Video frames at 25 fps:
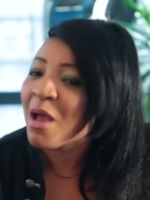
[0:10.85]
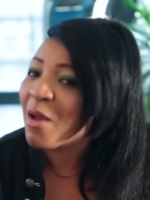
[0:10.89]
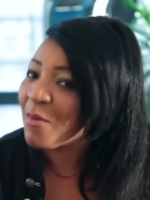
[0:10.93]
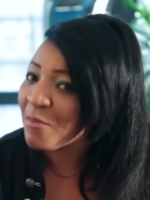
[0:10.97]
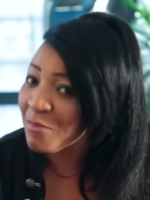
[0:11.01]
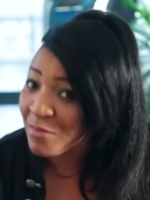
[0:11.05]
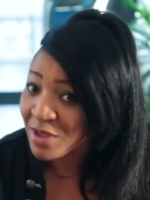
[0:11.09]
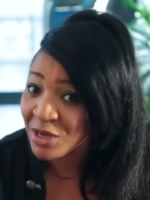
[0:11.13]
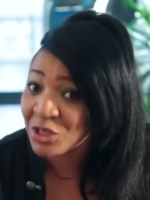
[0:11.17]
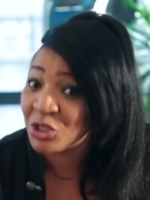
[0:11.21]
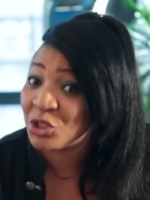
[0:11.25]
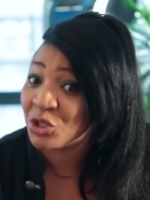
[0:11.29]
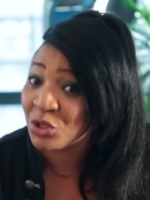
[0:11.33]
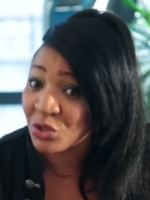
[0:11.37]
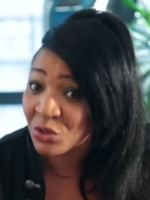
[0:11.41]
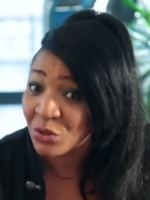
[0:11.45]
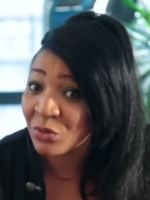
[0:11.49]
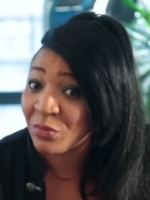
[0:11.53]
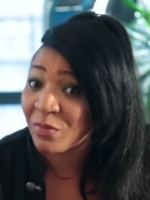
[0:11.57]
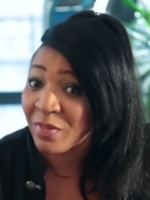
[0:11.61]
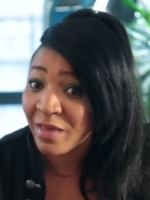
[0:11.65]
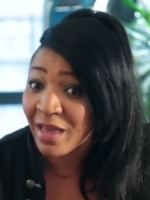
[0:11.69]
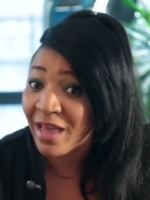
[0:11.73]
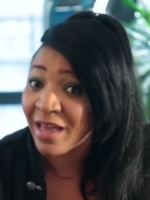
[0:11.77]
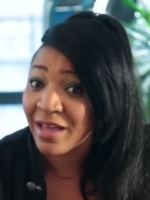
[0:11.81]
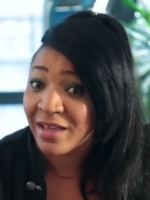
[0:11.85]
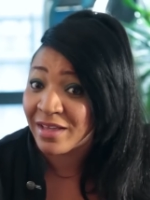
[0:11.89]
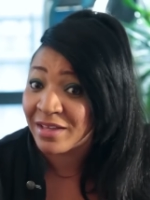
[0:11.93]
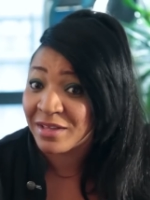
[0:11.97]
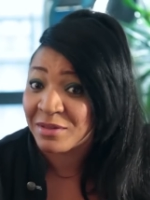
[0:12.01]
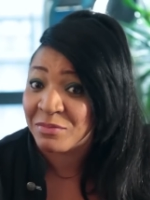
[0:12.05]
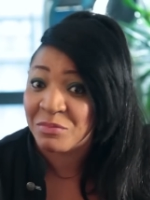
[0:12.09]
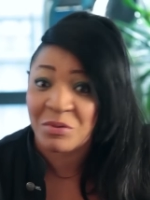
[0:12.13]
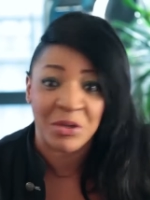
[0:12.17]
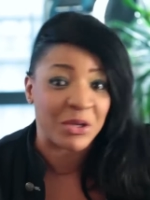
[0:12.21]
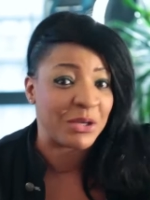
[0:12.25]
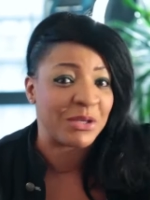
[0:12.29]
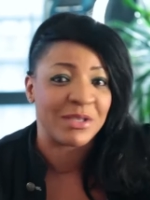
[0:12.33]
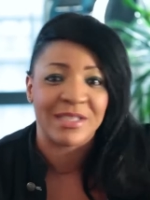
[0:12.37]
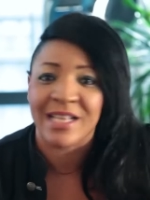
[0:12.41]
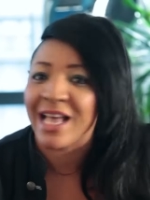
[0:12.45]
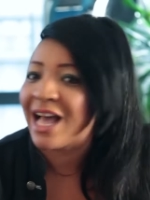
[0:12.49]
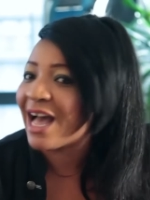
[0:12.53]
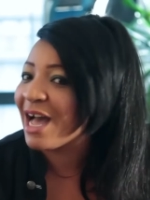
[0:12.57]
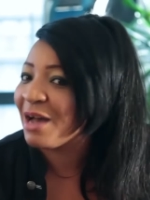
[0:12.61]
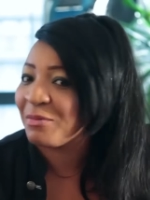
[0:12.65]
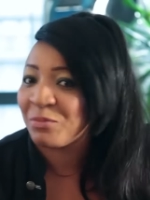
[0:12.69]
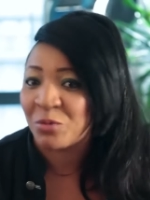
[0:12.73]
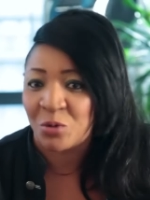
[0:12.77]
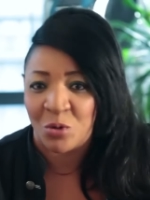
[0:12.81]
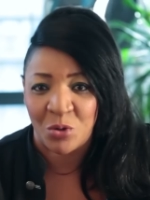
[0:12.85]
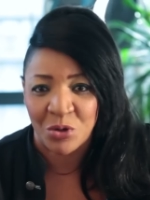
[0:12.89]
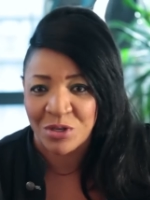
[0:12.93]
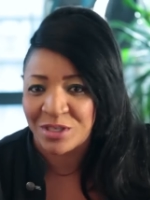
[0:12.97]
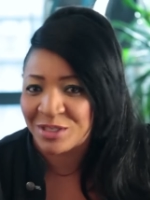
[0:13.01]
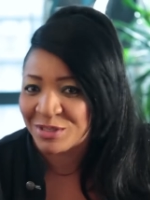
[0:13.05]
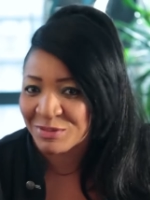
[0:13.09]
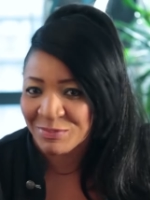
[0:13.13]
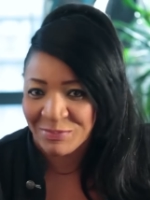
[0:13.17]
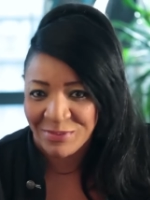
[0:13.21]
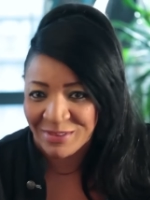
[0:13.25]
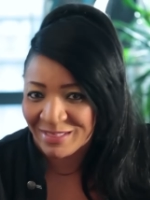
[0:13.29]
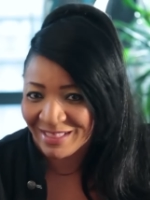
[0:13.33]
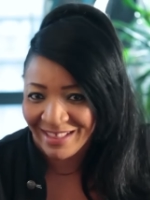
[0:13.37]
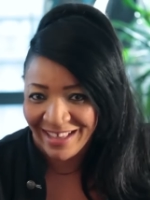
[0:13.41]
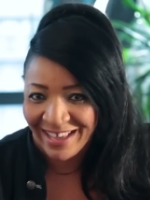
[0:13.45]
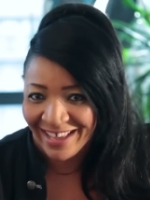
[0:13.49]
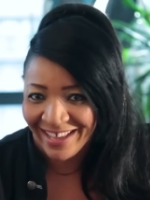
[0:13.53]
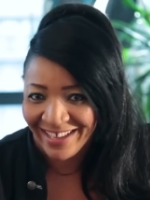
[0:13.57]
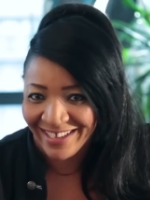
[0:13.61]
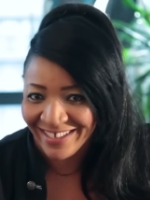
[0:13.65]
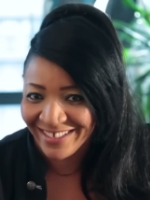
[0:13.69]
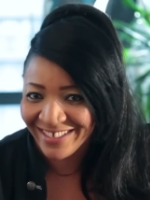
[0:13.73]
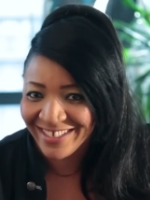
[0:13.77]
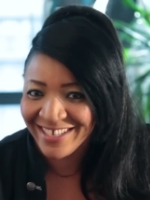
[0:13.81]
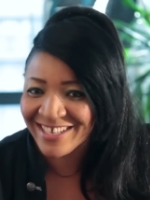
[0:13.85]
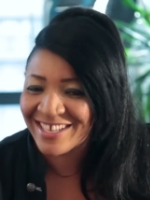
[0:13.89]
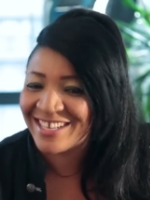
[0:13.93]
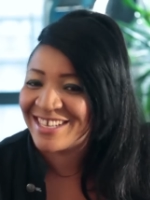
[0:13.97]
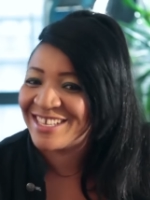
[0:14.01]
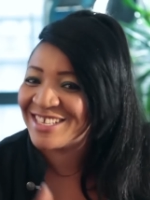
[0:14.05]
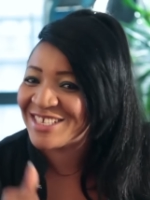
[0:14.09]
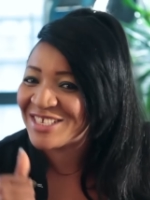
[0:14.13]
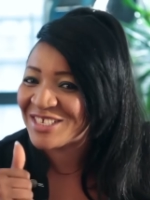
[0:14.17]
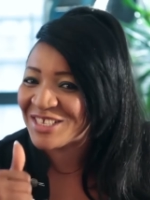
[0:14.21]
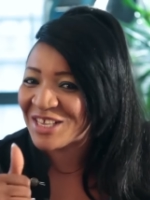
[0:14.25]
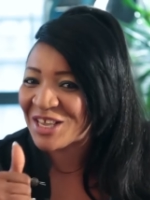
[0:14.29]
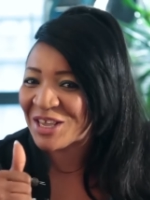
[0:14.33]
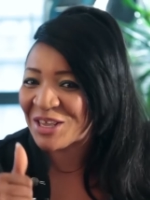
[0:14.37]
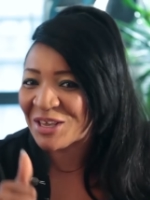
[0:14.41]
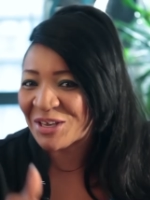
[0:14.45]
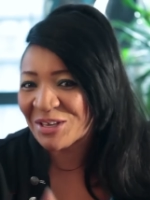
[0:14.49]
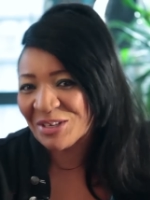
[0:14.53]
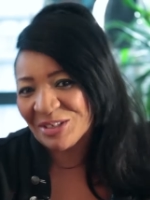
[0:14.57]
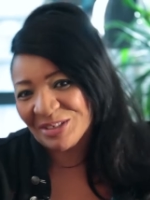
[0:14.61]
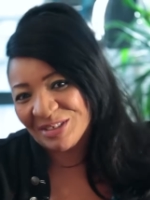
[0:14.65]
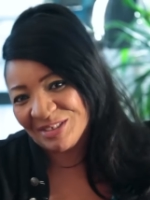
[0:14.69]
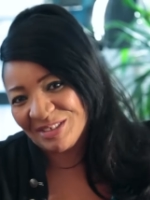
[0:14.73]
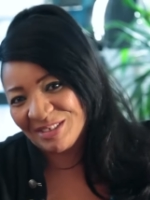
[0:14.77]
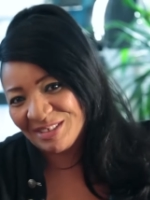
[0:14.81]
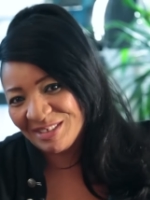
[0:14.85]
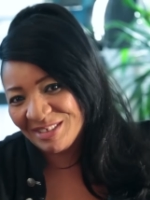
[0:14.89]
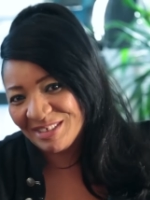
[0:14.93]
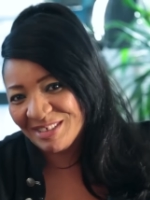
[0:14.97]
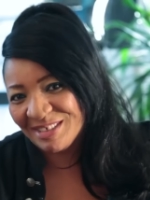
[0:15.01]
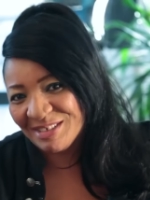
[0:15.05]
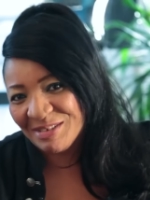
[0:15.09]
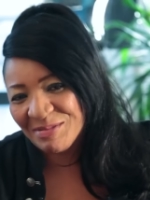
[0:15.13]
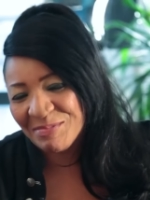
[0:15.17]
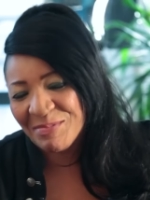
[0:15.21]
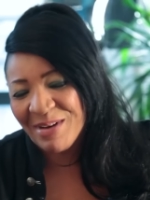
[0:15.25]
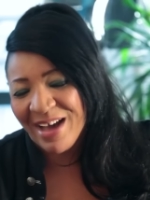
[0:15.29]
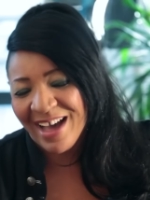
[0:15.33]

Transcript: Make sure you're there, because I'm going to be there. See you. Bye.